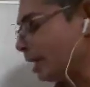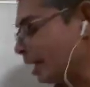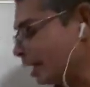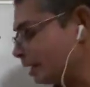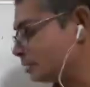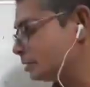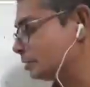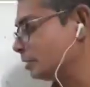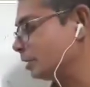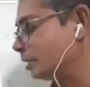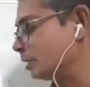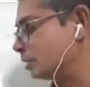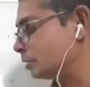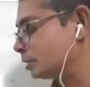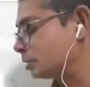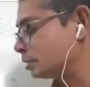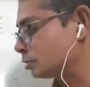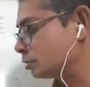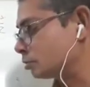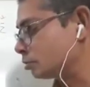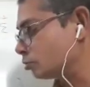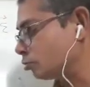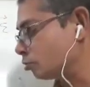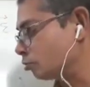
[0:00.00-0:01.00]
as the
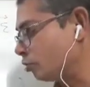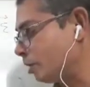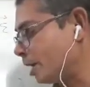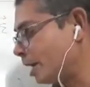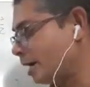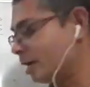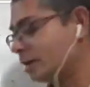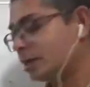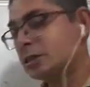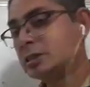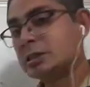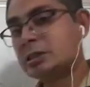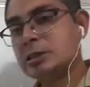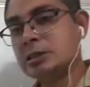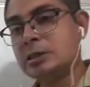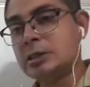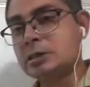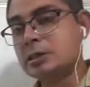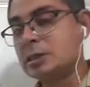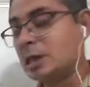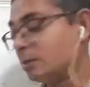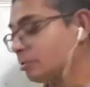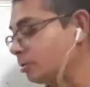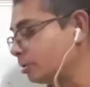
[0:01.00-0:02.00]
squared
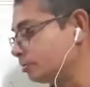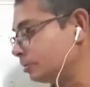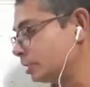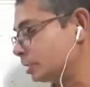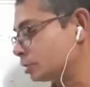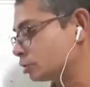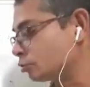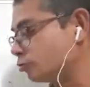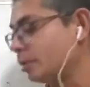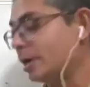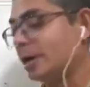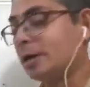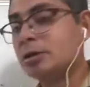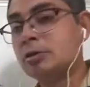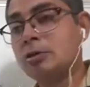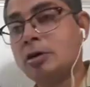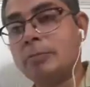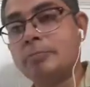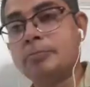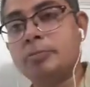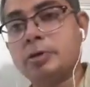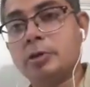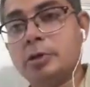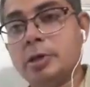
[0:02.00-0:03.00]
sum of the squared
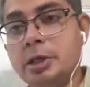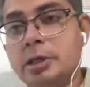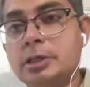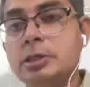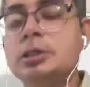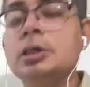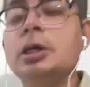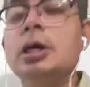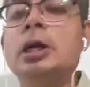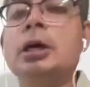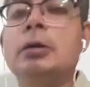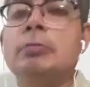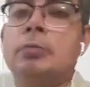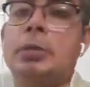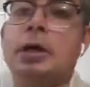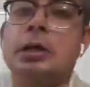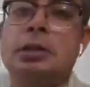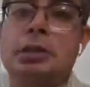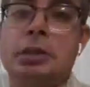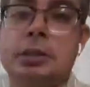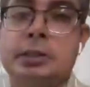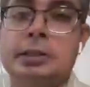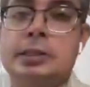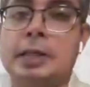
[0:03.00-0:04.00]
components,
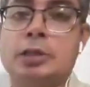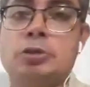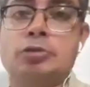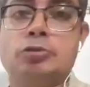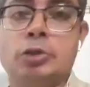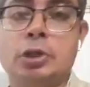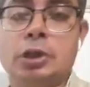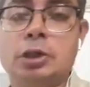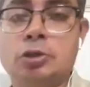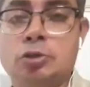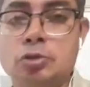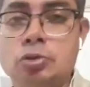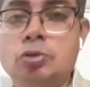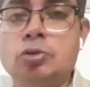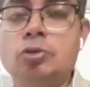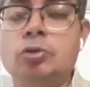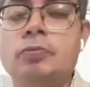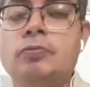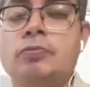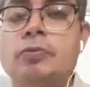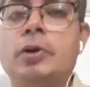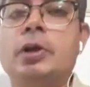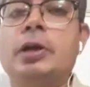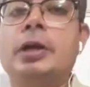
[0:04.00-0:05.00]
but this is actually
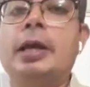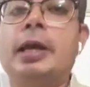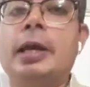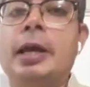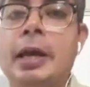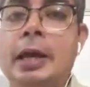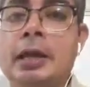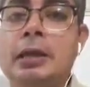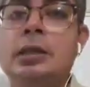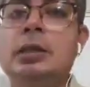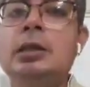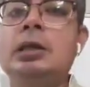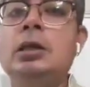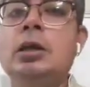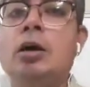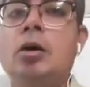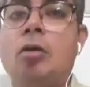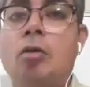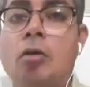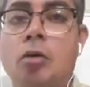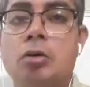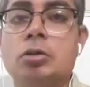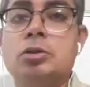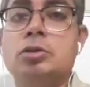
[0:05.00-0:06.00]
true for any
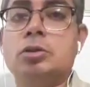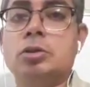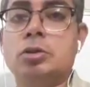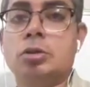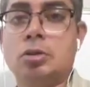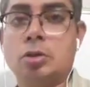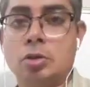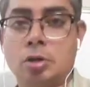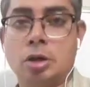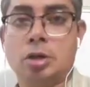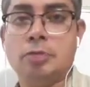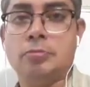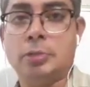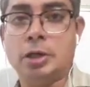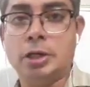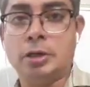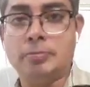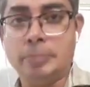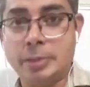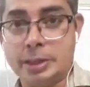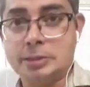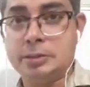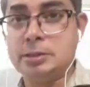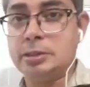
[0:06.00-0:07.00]

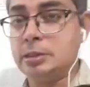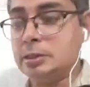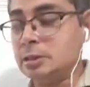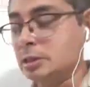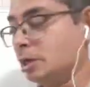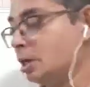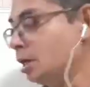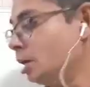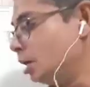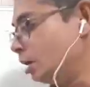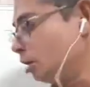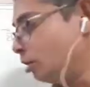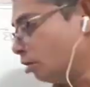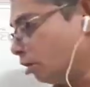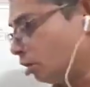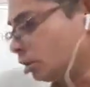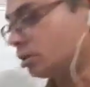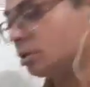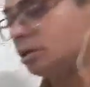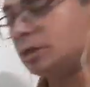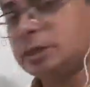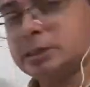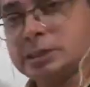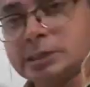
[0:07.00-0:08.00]
orthonormal basis,
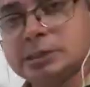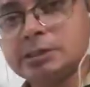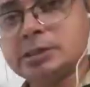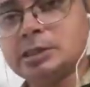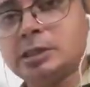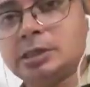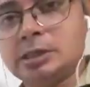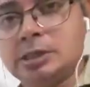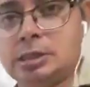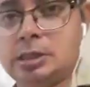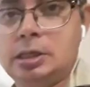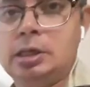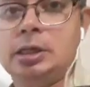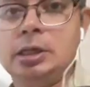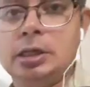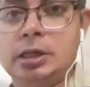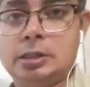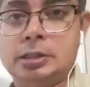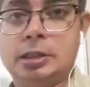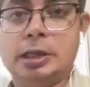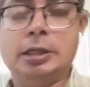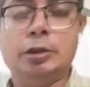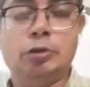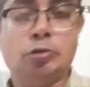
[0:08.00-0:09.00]
not necessarily
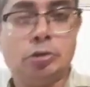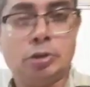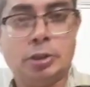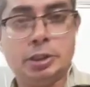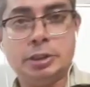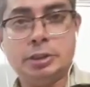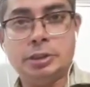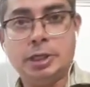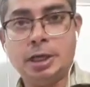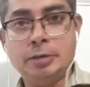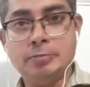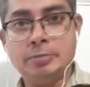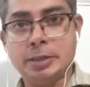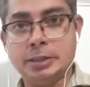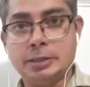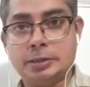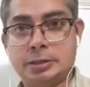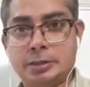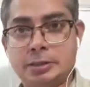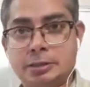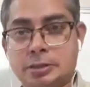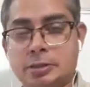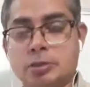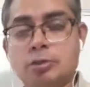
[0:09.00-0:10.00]
the Euclidean
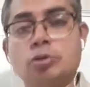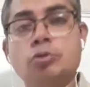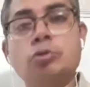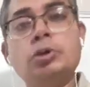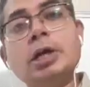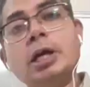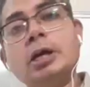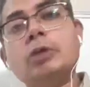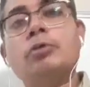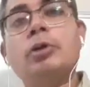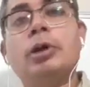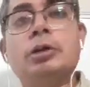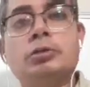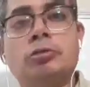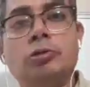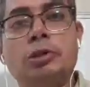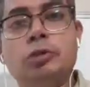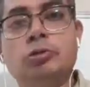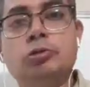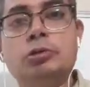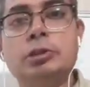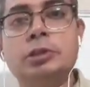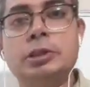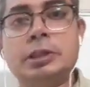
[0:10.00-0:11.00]
basis. So we are going to
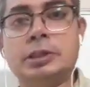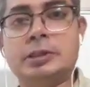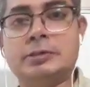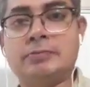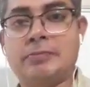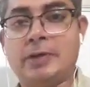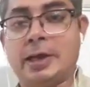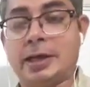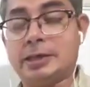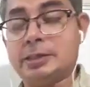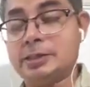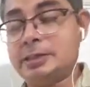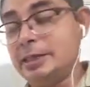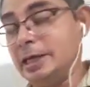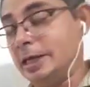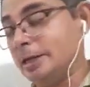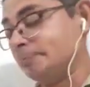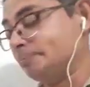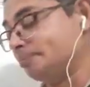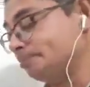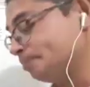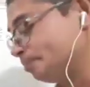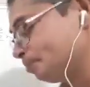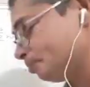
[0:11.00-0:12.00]
use these facts here.